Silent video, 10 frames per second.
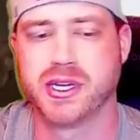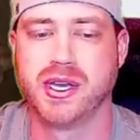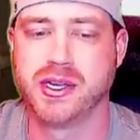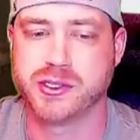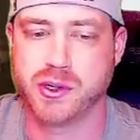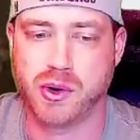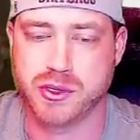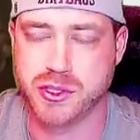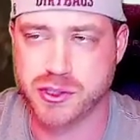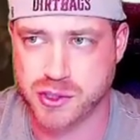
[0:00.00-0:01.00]
So on
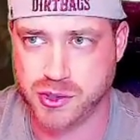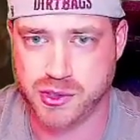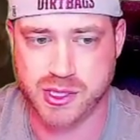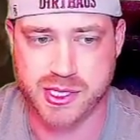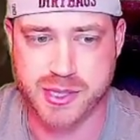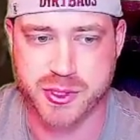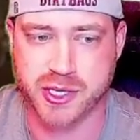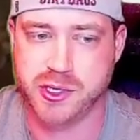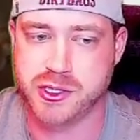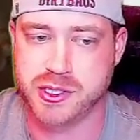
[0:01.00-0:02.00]
your turn in deep strike,
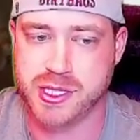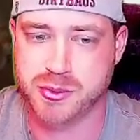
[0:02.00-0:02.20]
you just deep